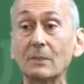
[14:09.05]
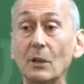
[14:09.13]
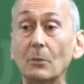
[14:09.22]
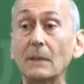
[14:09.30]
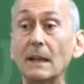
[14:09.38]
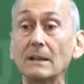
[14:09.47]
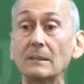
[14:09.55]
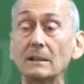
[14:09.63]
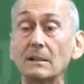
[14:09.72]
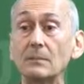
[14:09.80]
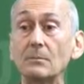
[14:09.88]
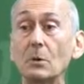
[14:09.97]
but open
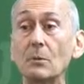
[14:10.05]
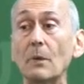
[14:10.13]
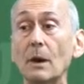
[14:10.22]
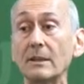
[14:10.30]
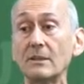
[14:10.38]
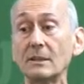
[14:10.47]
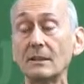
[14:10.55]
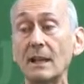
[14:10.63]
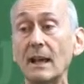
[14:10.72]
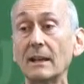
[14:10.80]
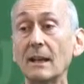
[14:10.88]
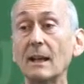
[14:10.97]
access is more modest than
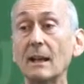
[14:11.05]
that.